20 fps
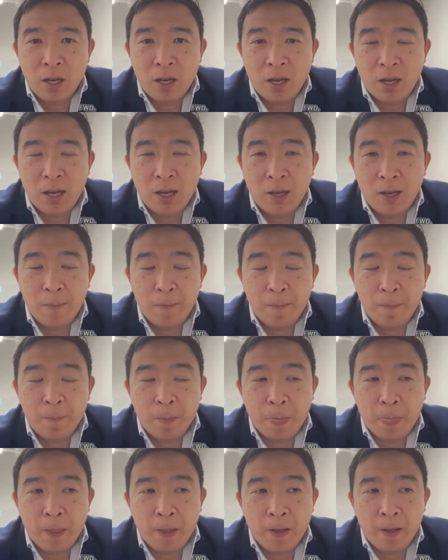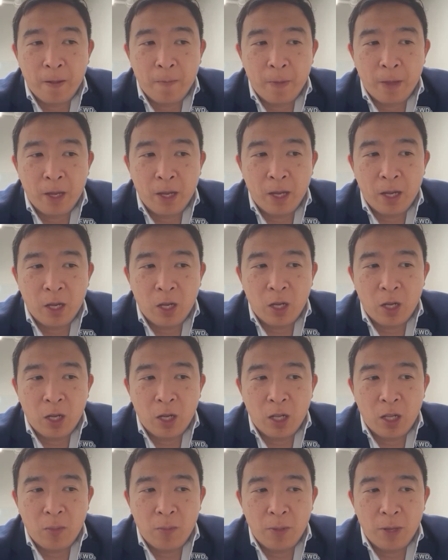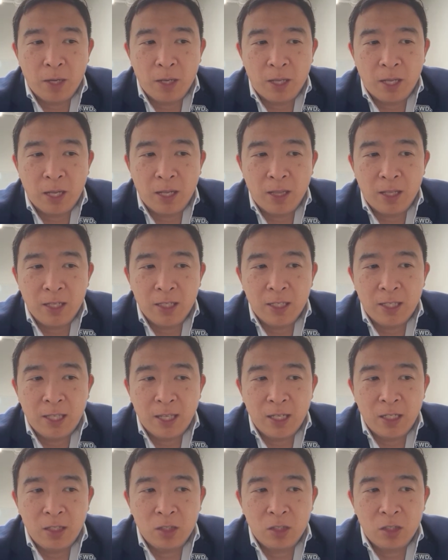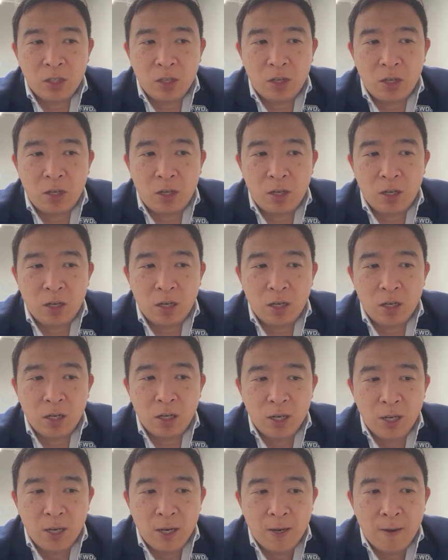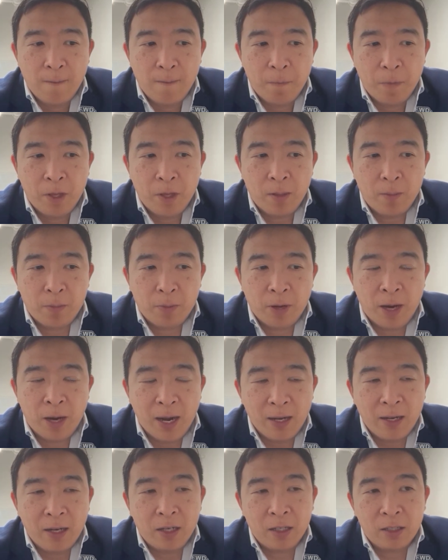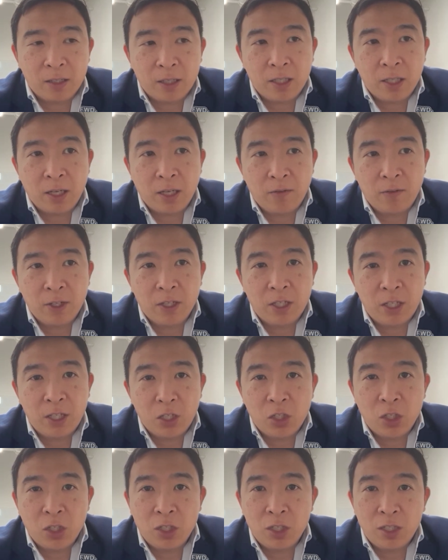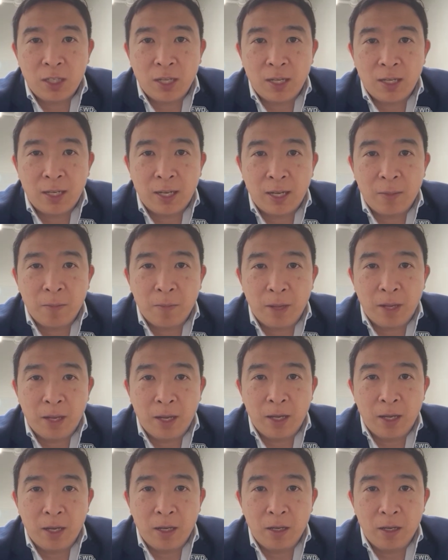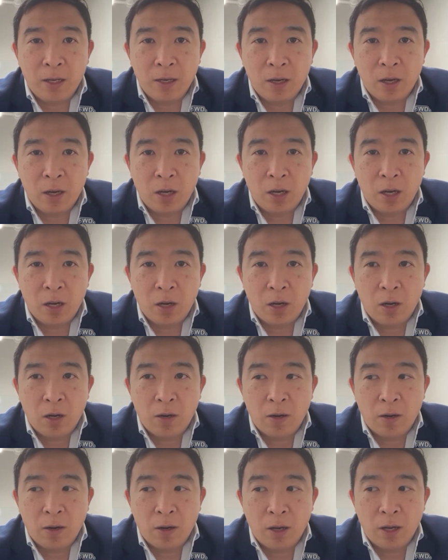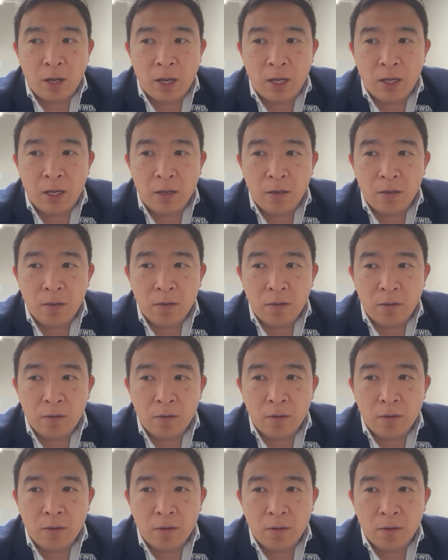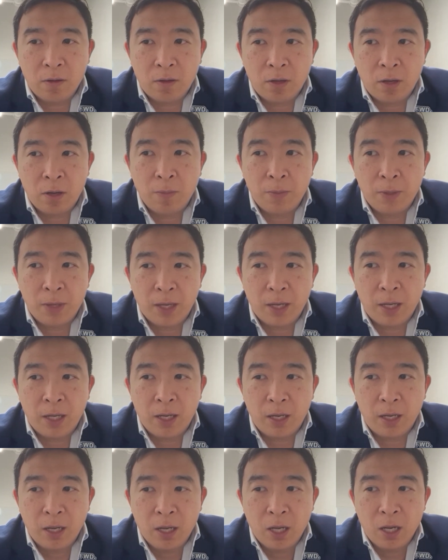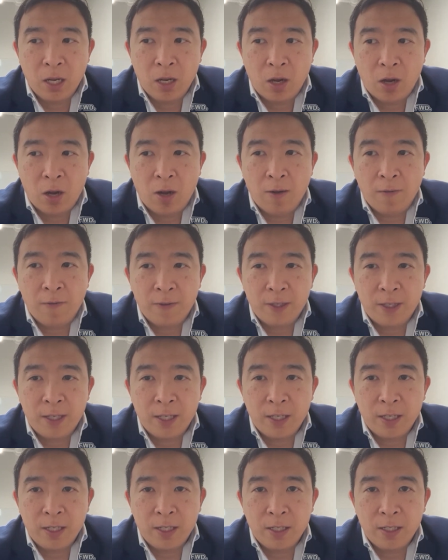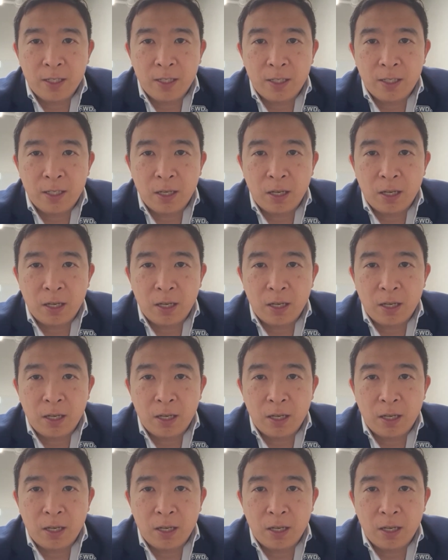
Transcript: Um, uh, but these things are the products of decisions that get made in company offices